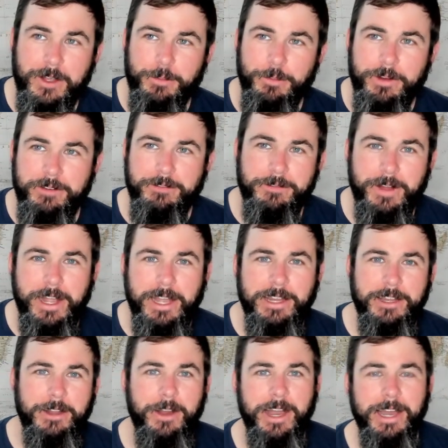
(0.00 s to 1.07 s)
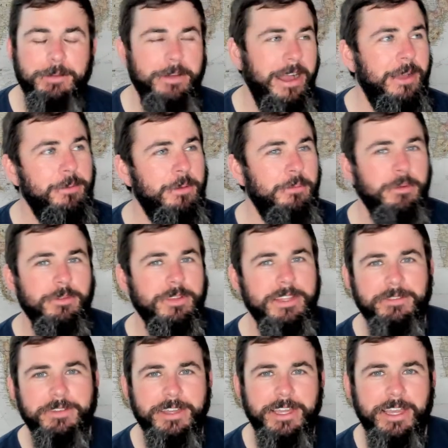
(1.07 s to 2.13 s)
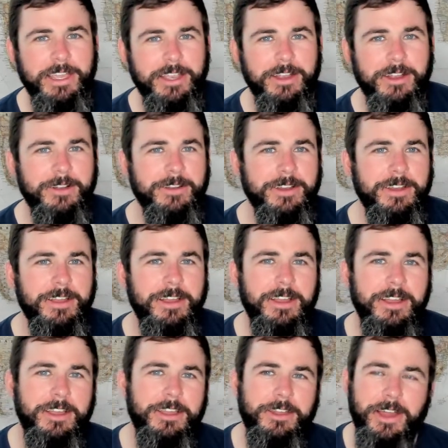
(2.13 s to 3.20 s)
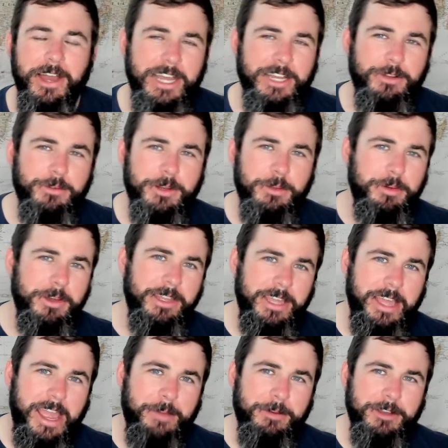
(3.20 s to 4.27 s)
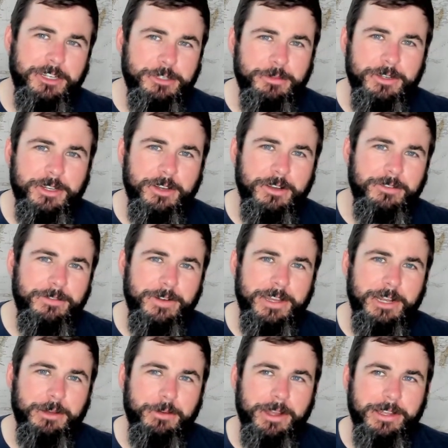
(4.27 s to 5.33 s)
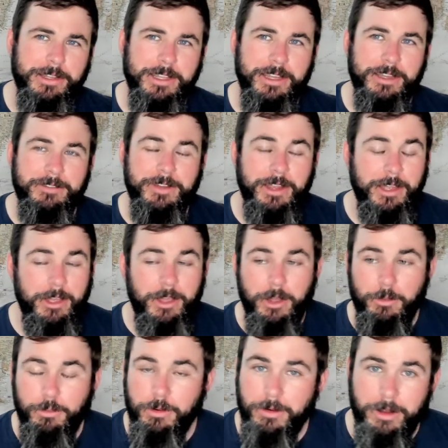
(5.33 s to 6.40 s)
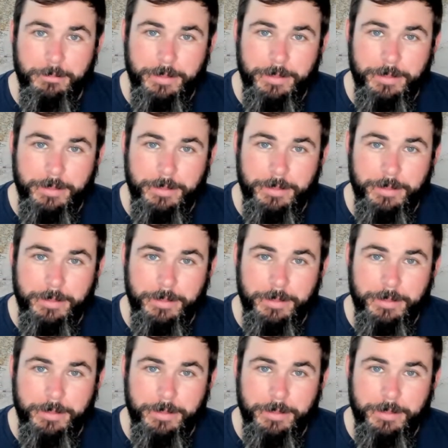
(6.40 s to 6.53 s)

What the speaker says: But I remember living here, and I don't want to play the game. I just want to go and find out where I lived. Well, our